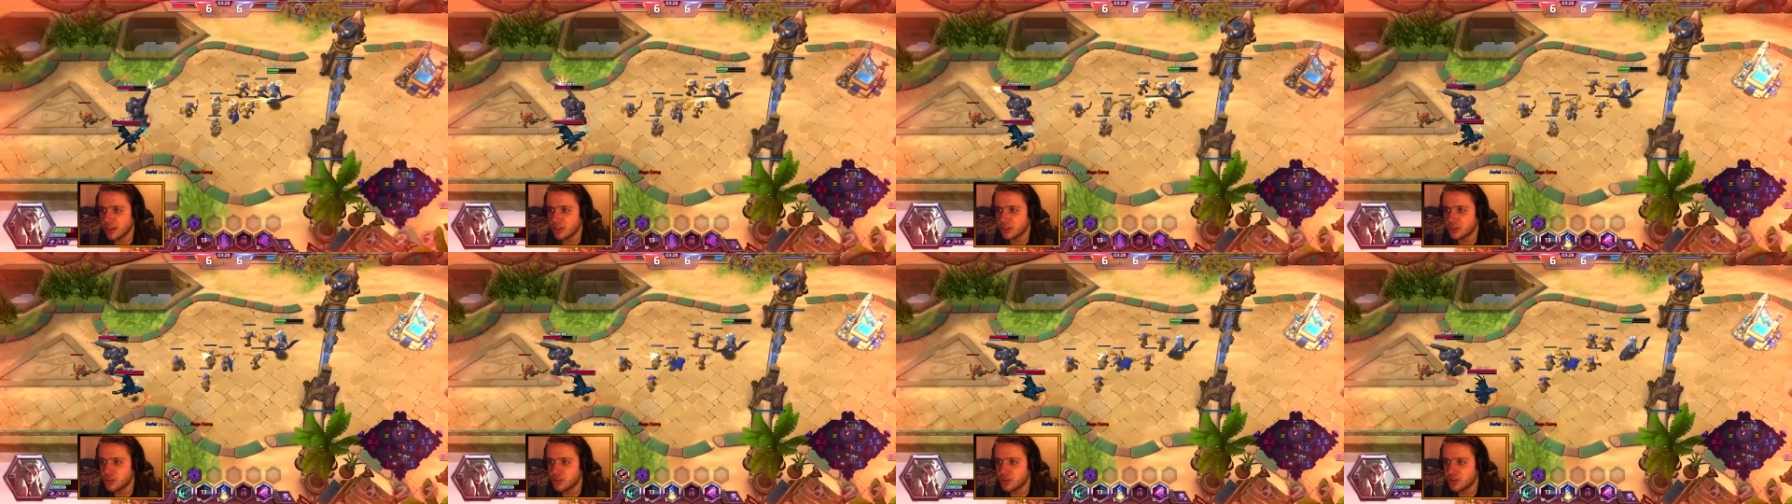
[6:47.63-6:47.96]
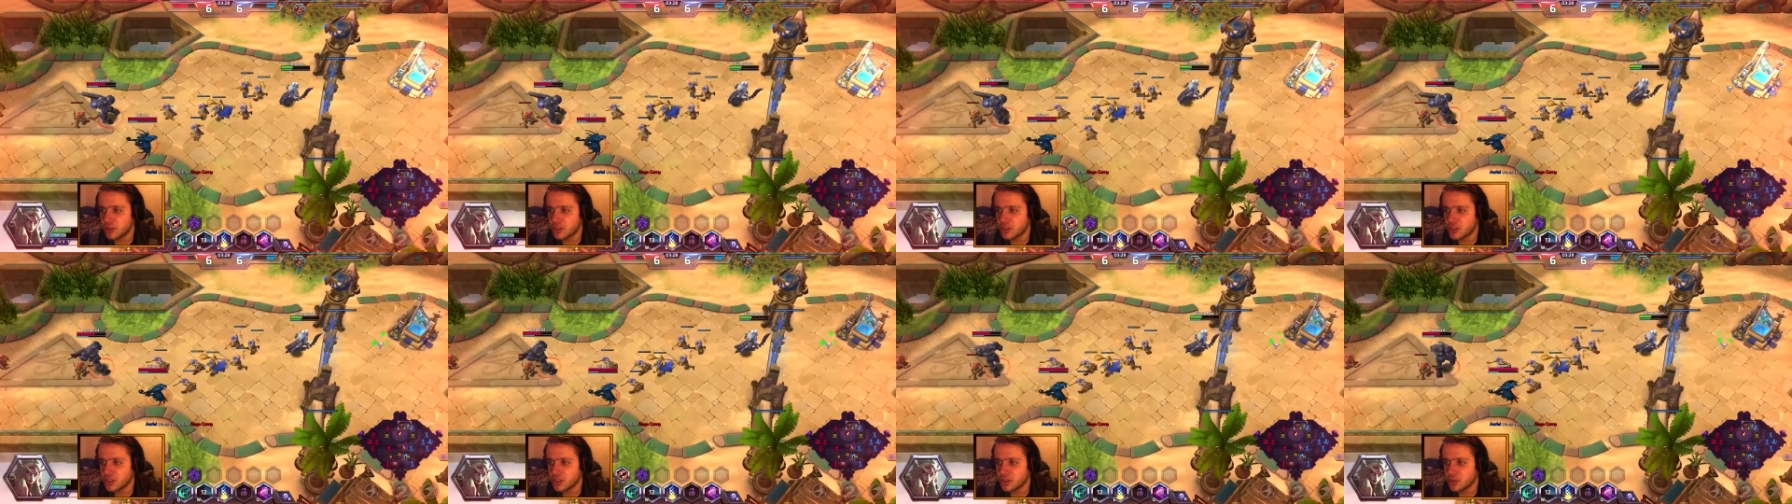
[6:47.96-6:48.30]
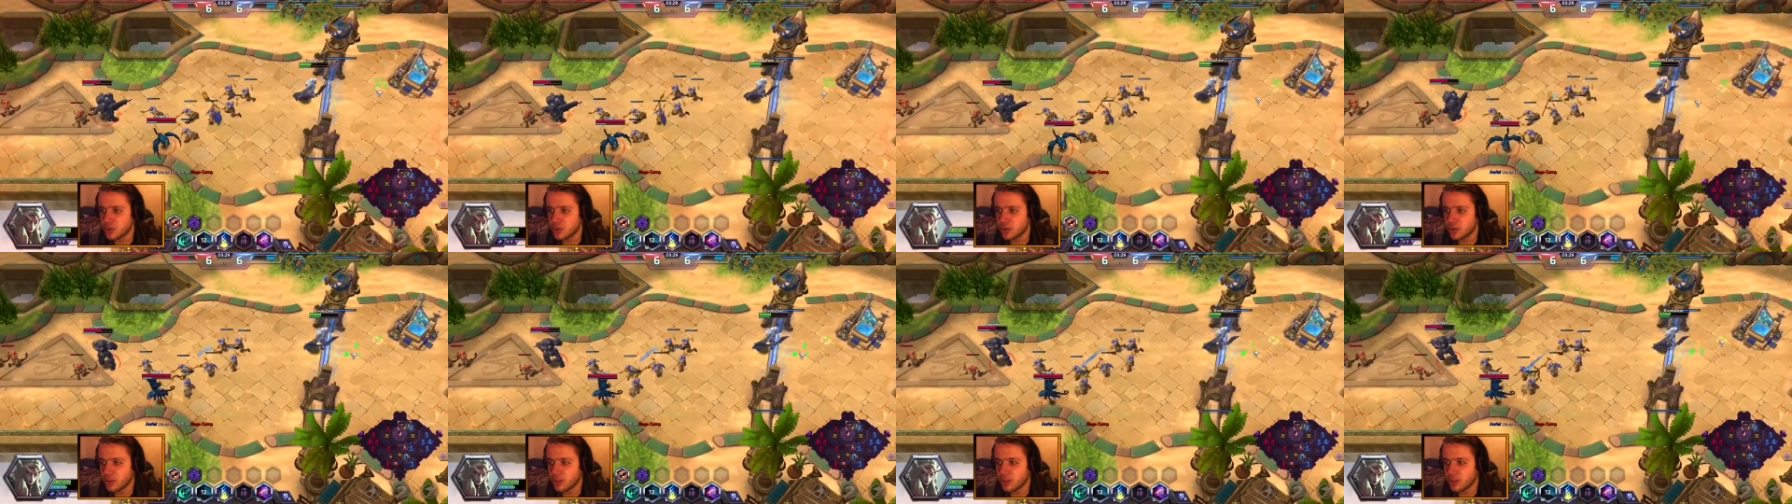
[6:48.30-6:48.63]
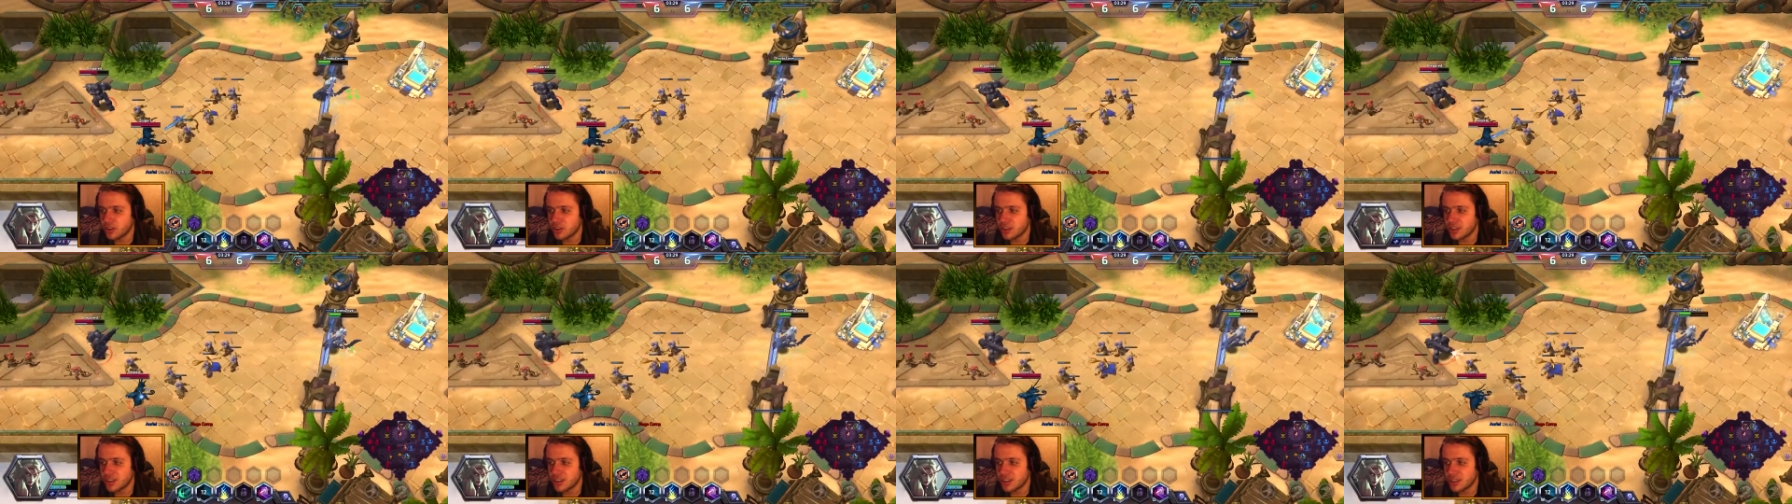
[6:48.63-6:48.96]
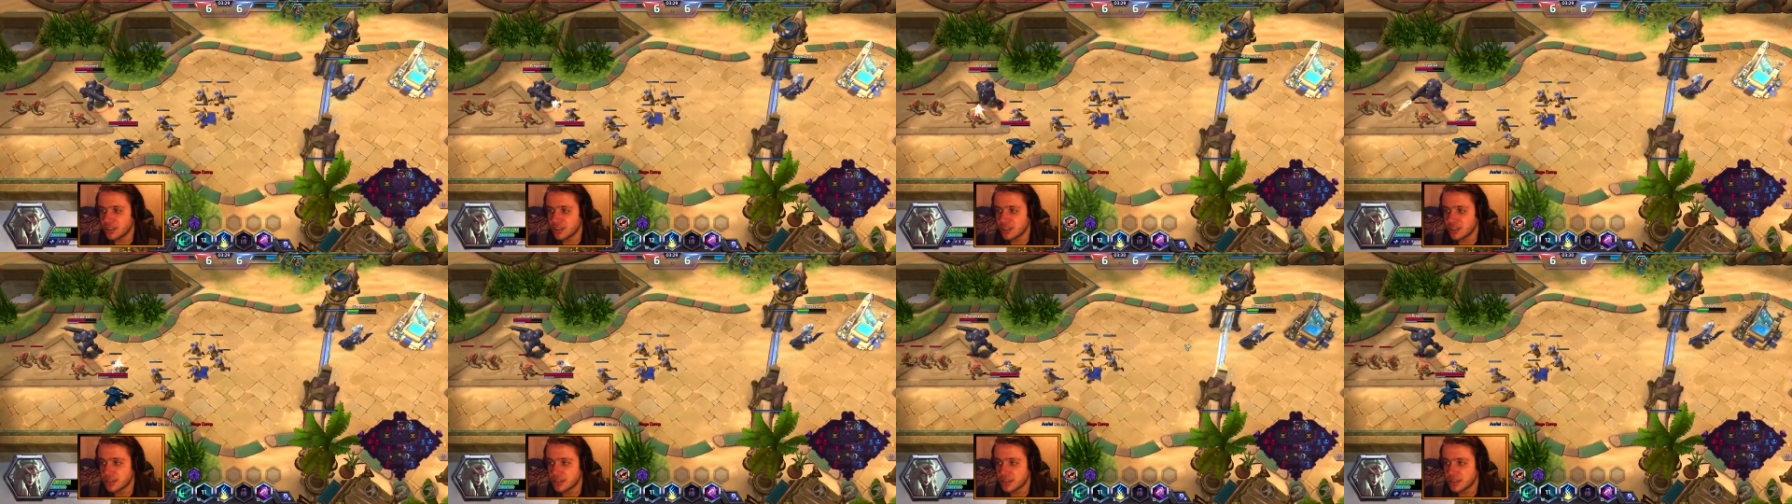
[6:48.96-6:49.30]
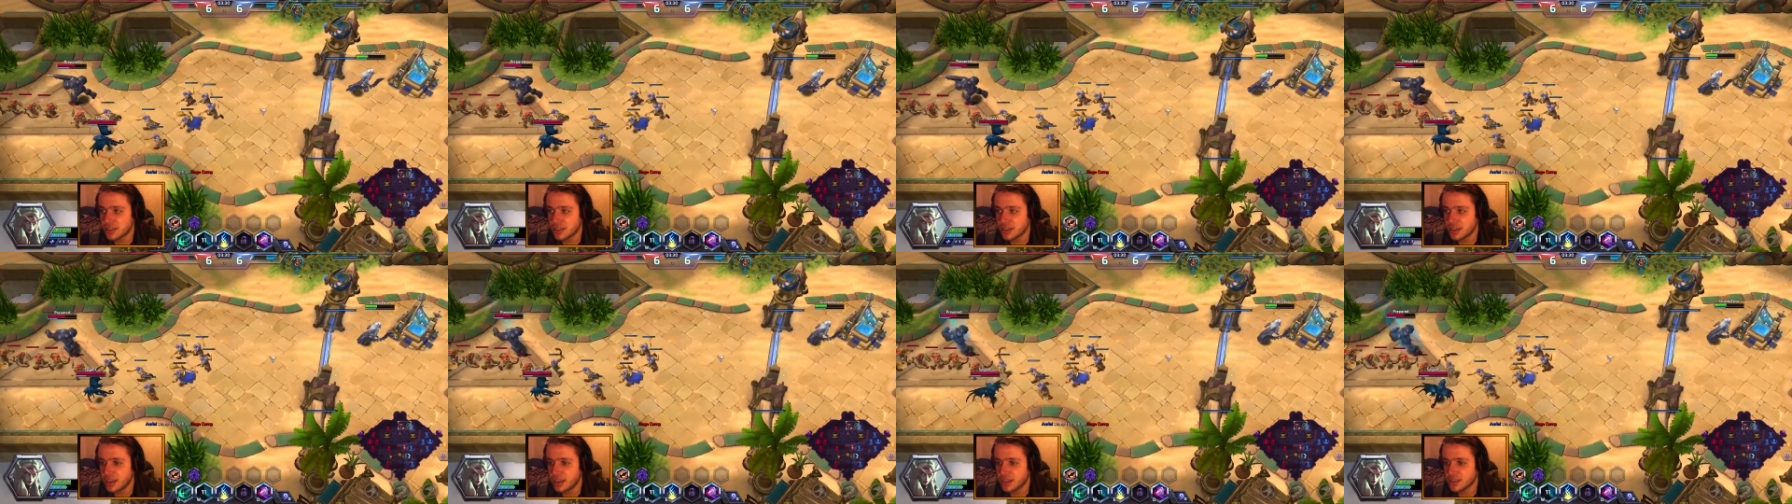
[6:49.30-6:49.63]
2 versus 1 really sucks
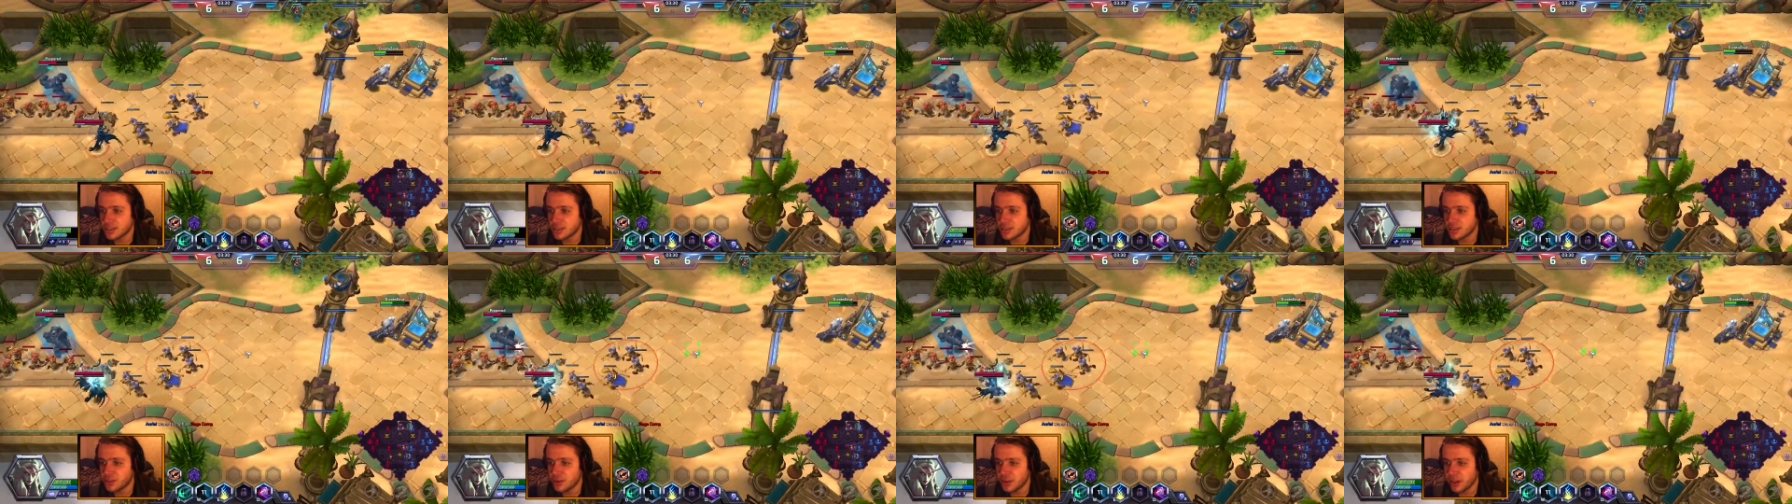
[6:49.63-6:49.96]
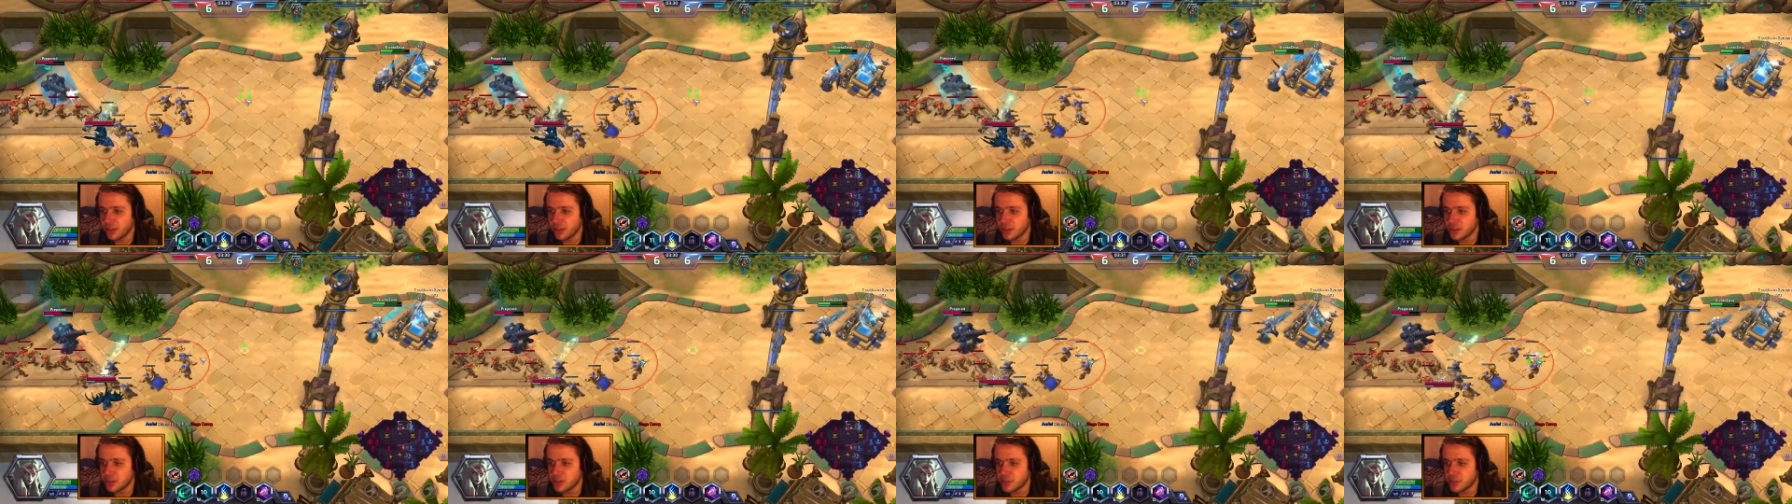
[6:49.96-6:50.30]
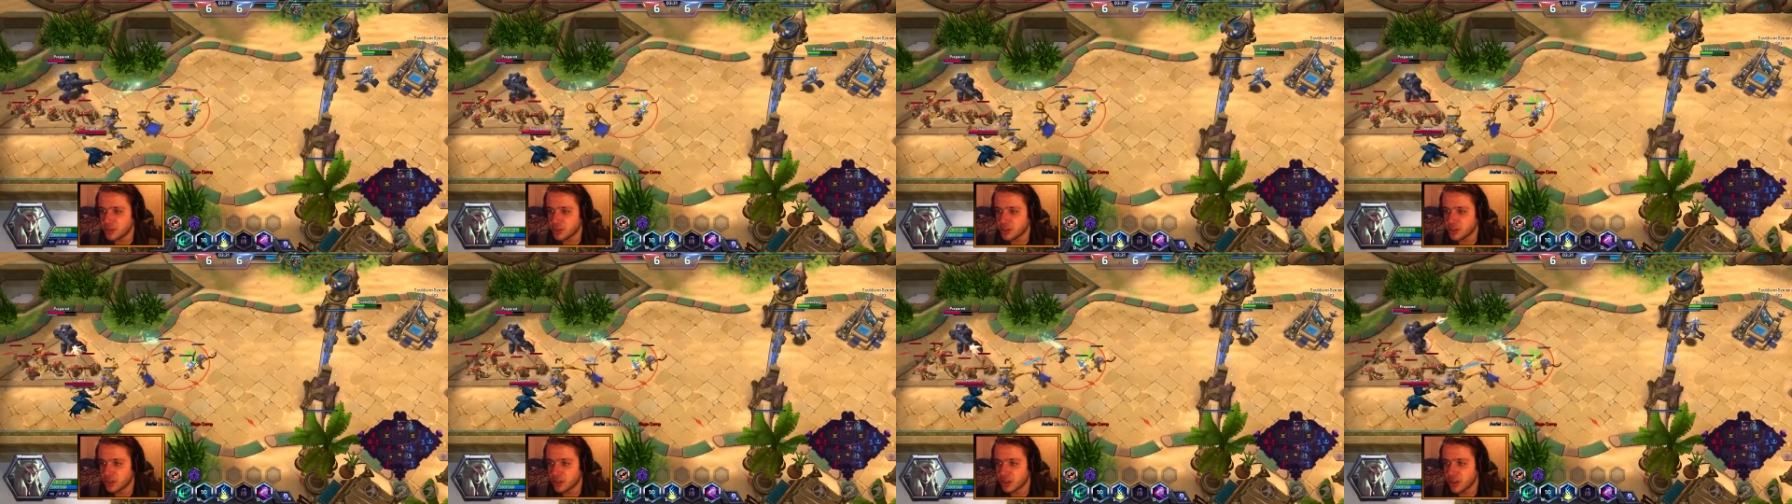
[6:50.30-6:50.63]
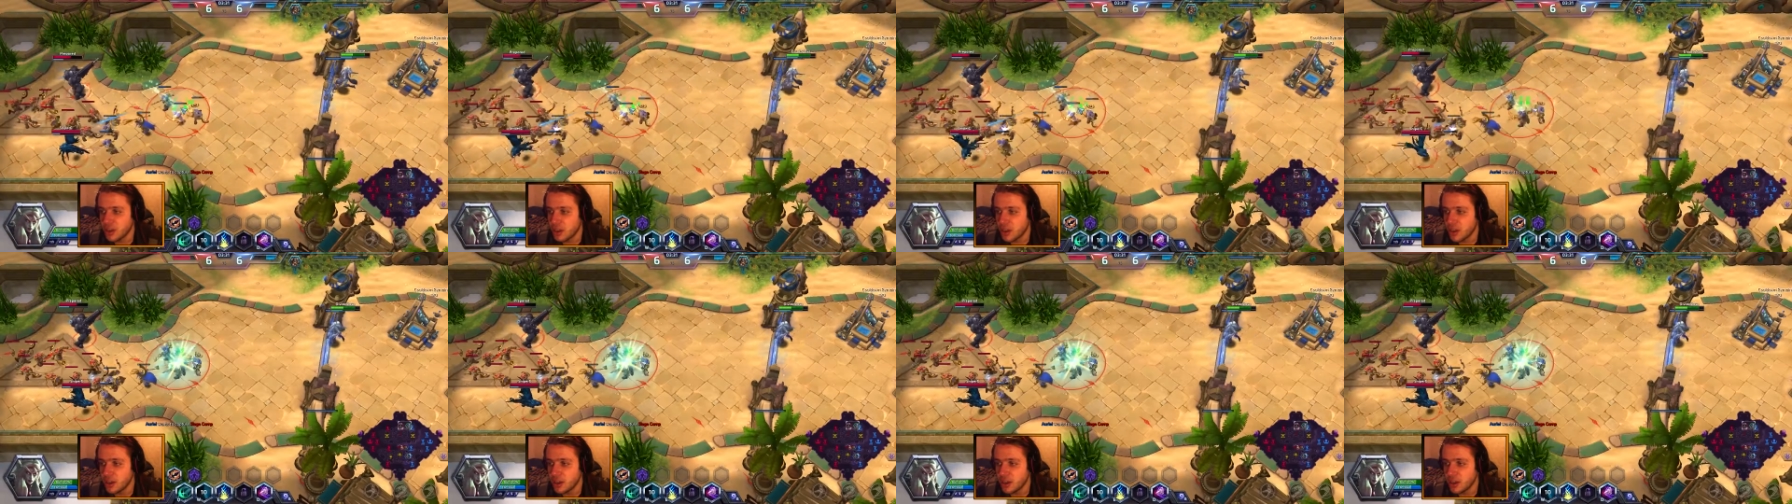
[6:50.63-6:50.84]
as a trend especially.